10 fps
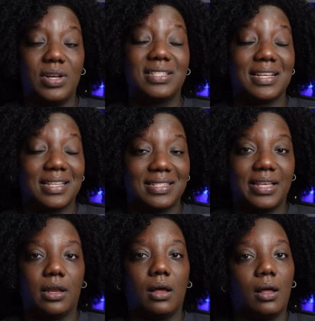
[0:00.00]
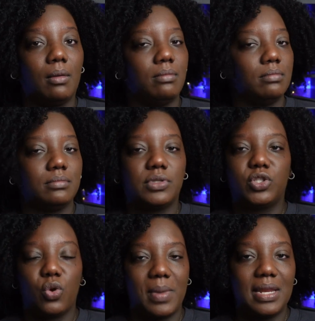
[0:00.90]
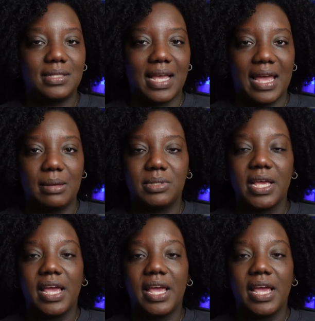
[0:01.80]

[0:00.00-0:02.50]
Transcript: this, as I said, so many times.